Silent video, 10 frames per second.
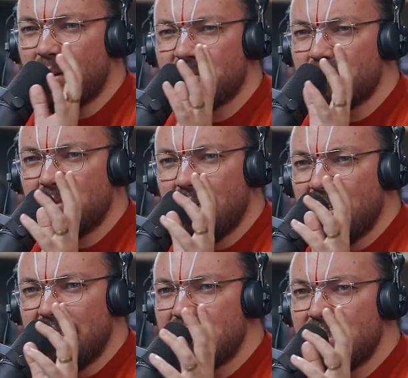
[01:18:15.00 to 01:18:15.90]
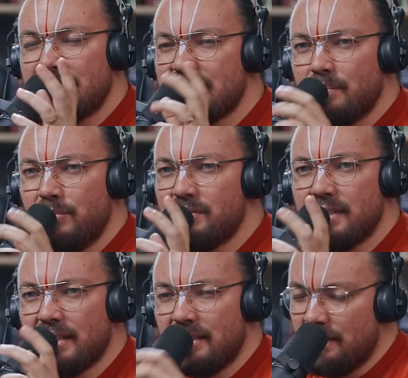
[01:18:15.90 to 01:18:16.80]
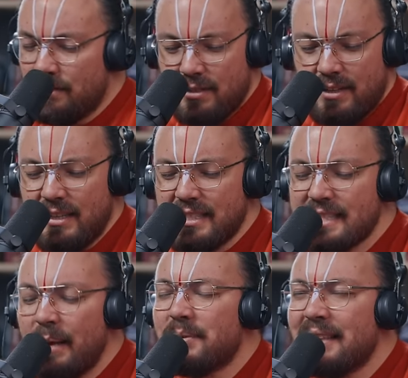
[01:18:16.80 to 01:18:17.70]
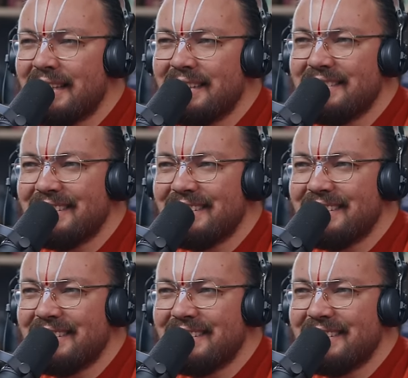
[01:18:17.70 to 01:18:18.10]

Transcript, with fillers: I was listening to some music and and something